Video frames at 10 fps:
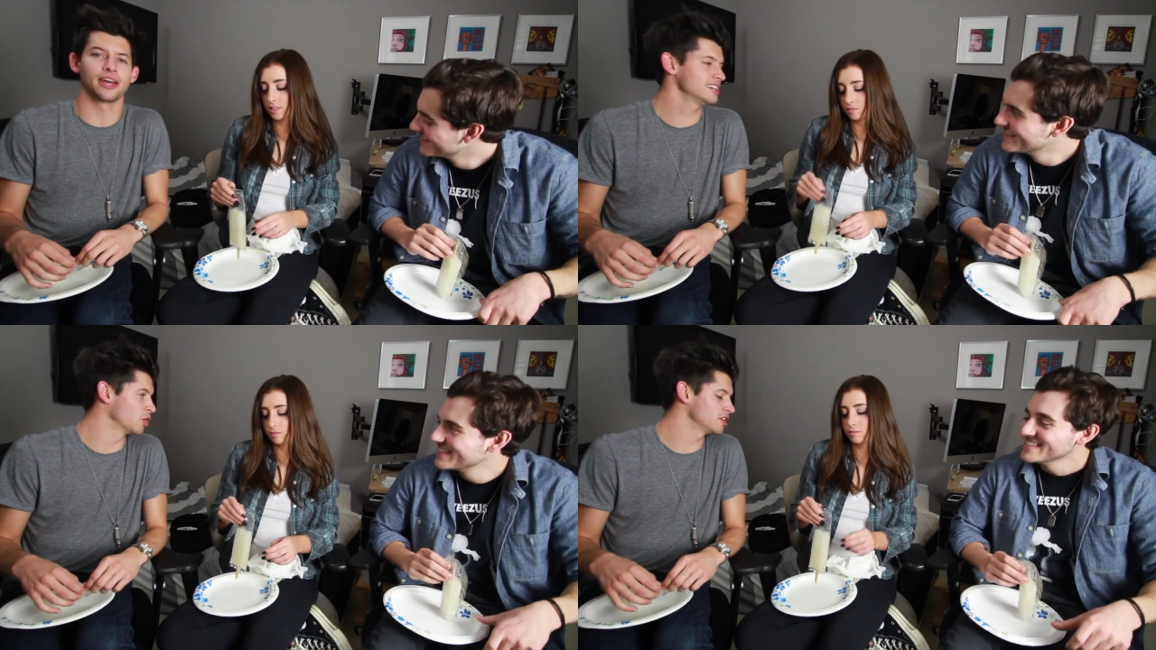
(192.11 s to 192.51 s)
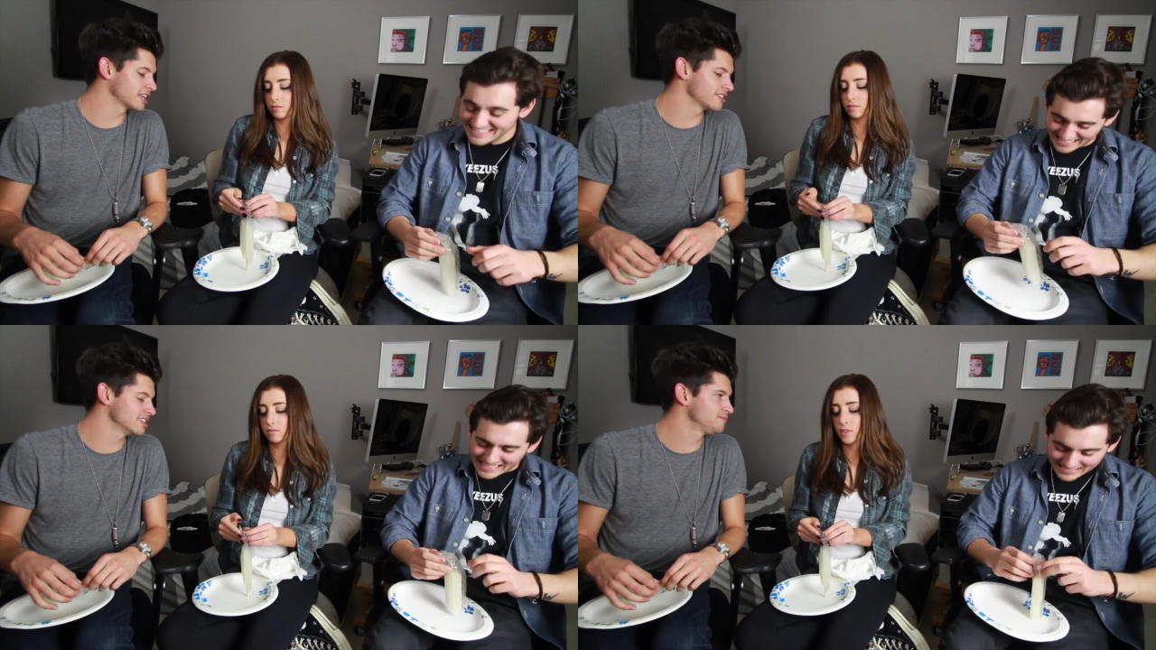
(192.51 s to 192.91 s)
Speaker 1: ready? Three.
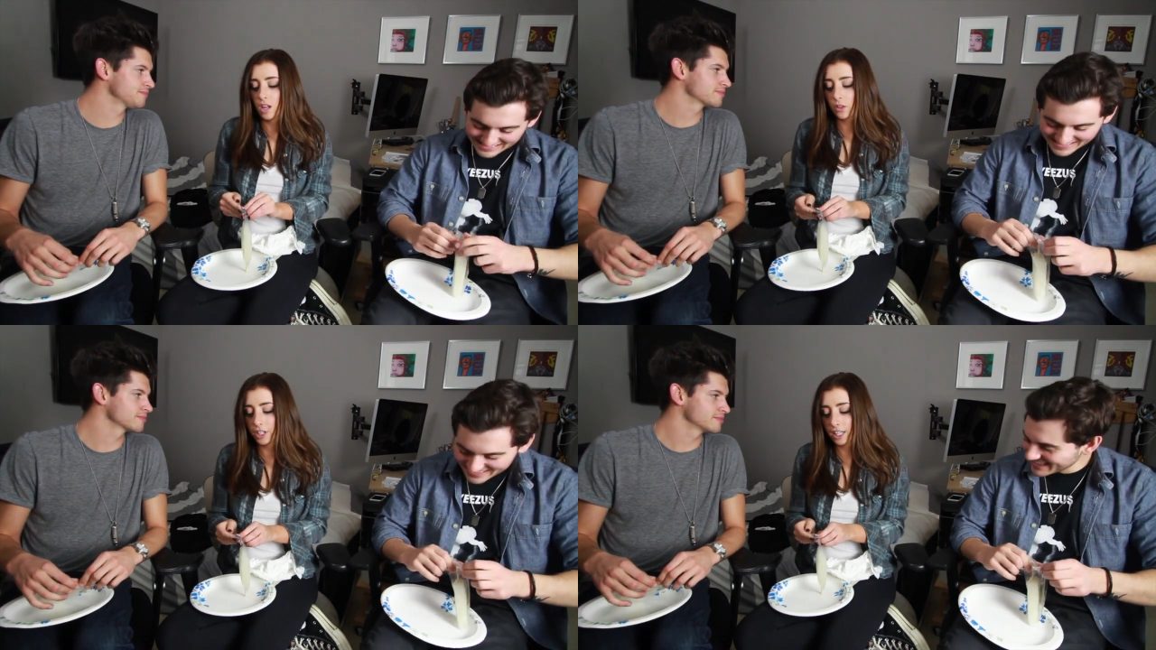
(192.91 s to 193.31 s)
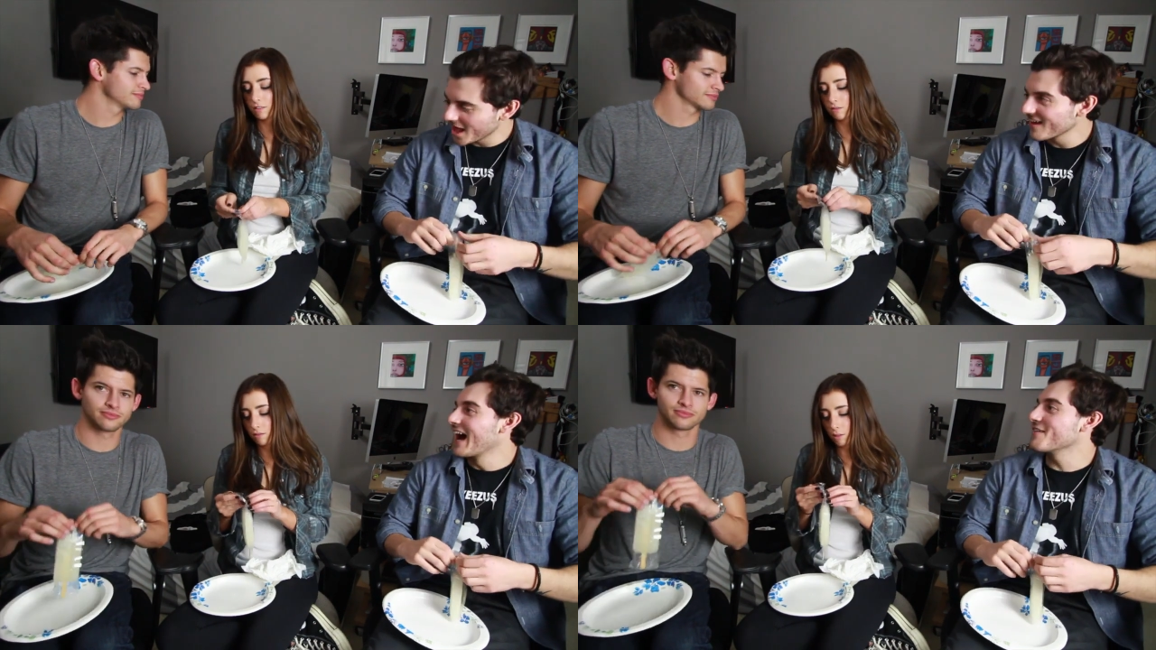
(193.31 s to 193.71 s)

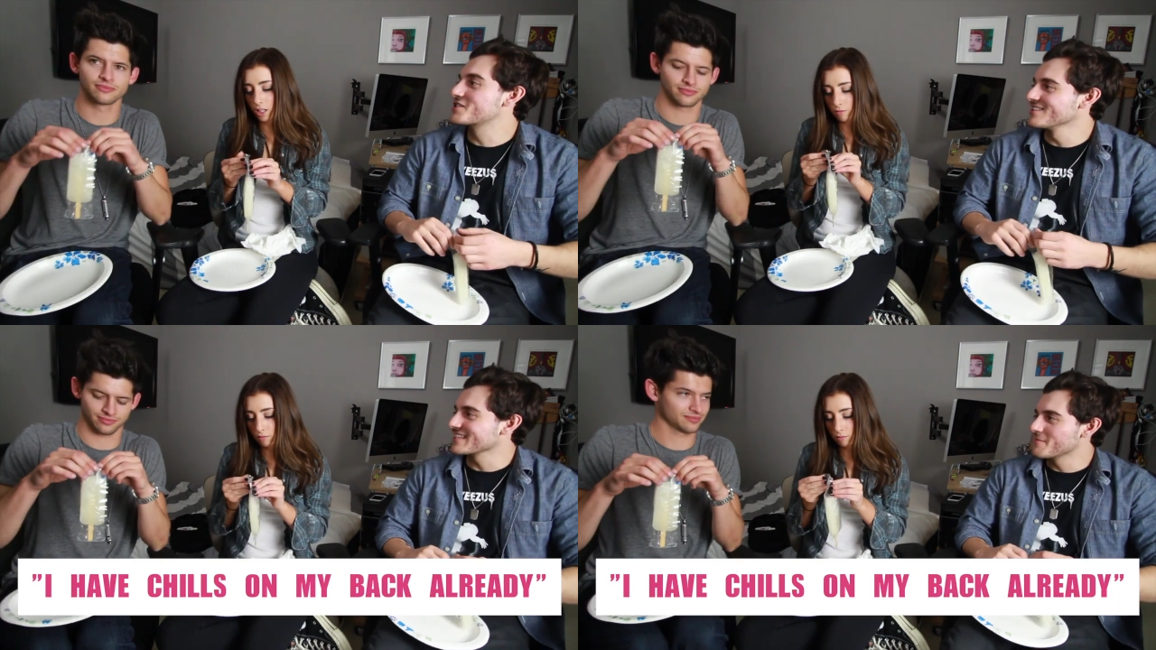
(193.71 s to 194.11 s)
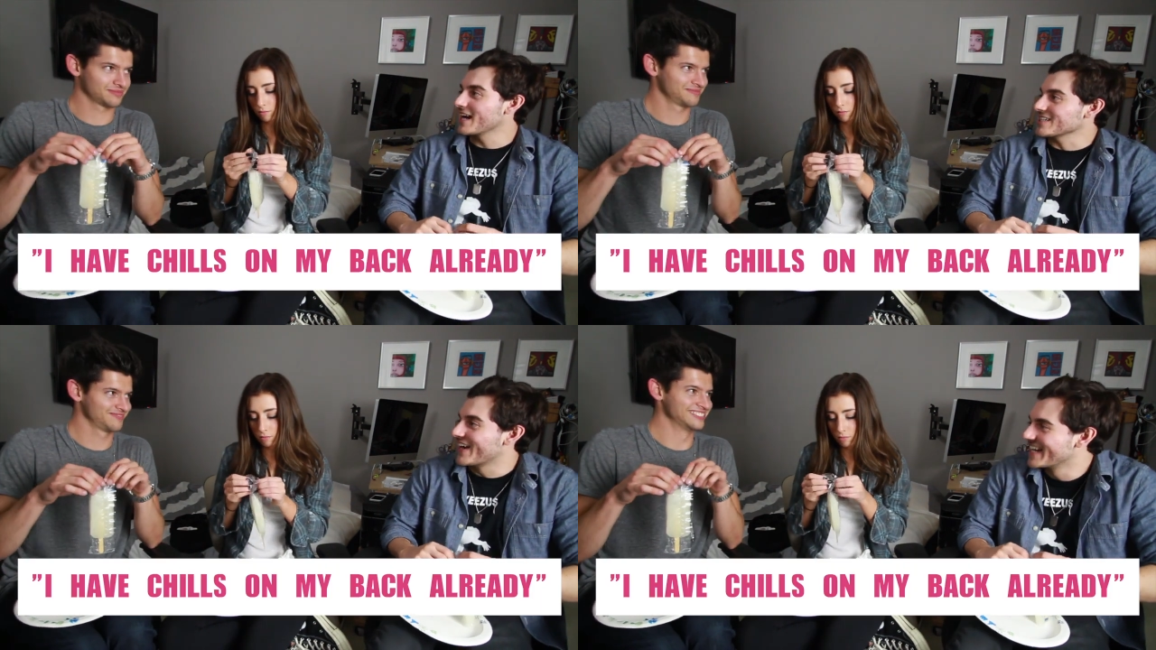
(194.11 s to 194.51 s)
I'm nice. Chills. I'm
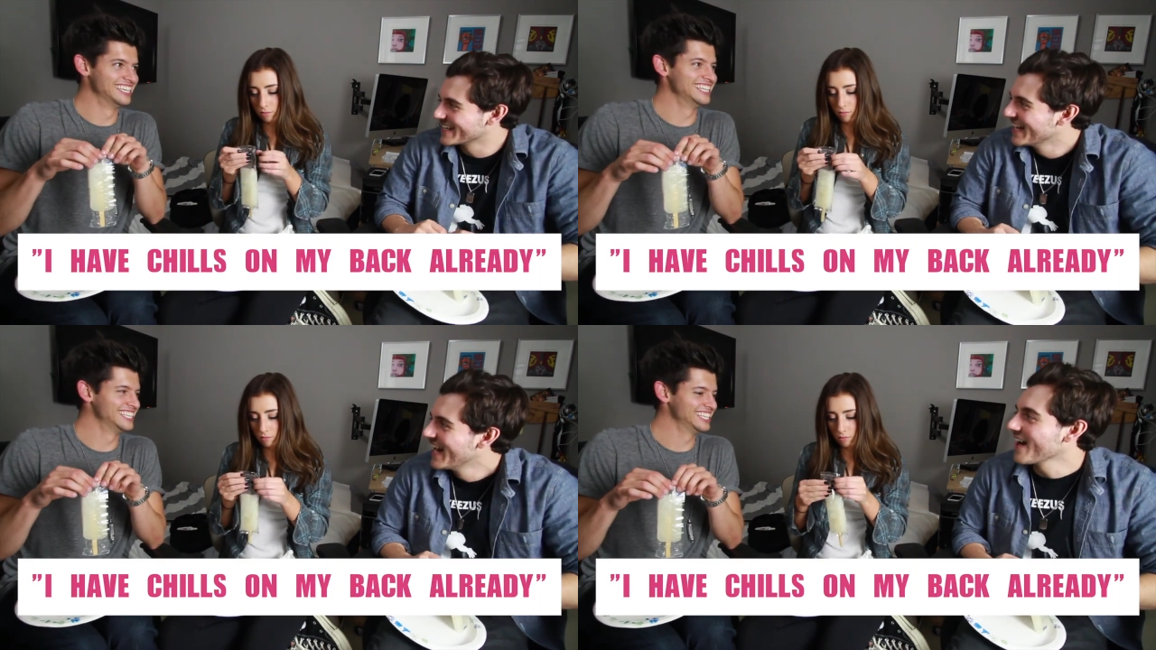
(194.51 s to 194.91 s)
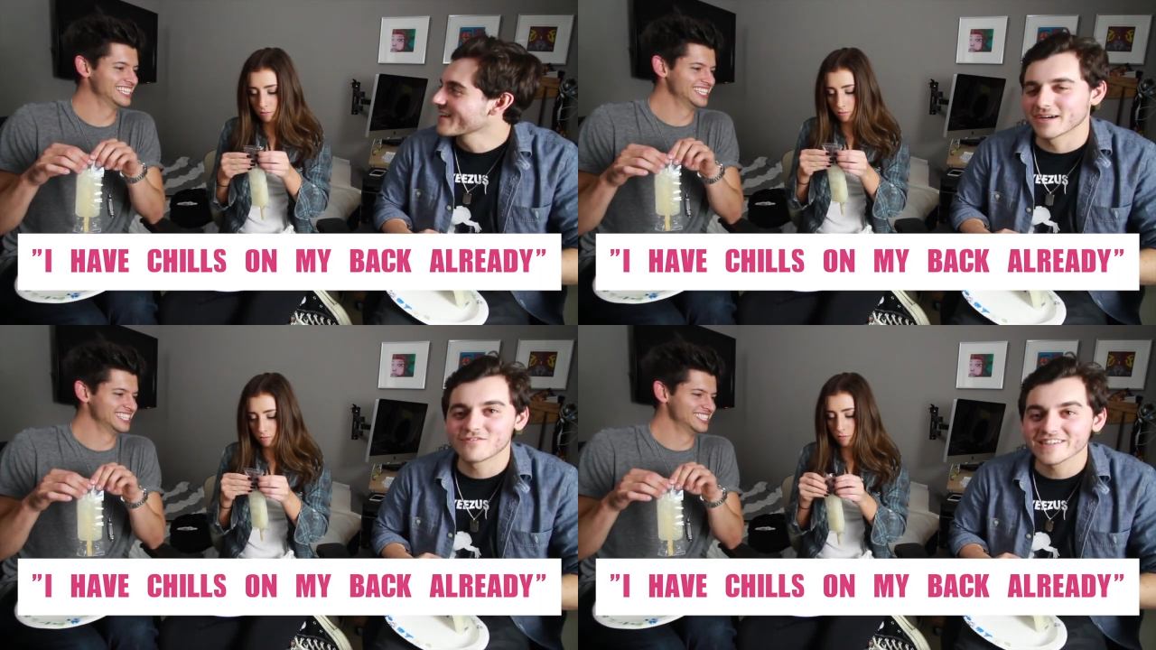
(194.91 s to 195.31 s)
having
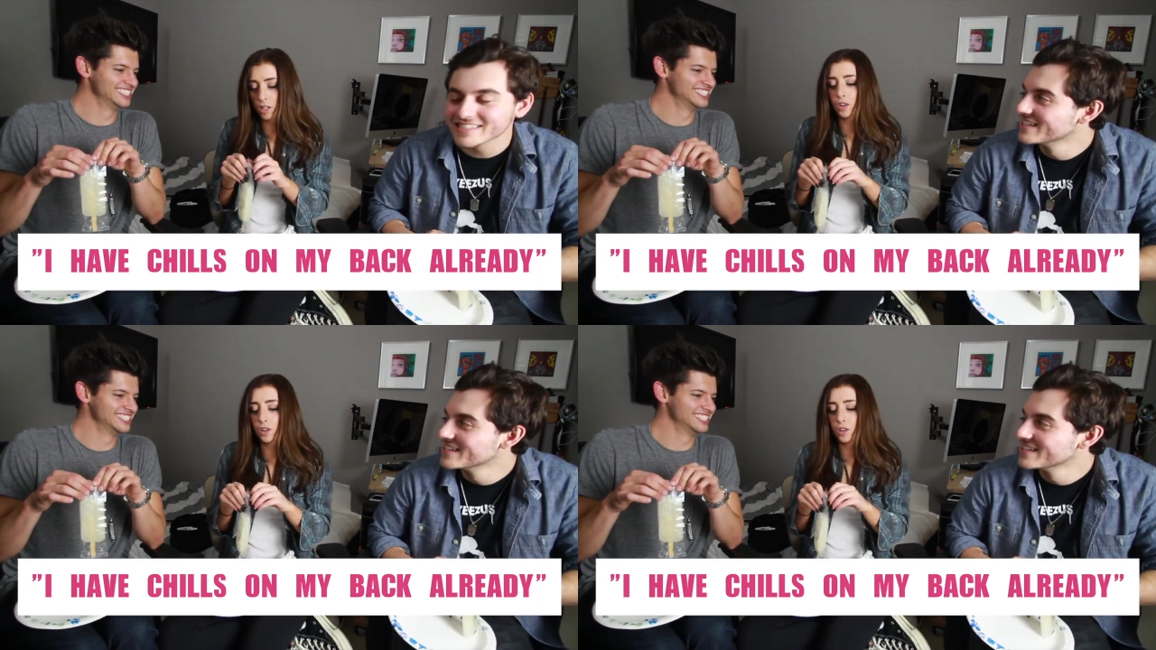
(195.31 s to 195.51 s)
a brain freeze.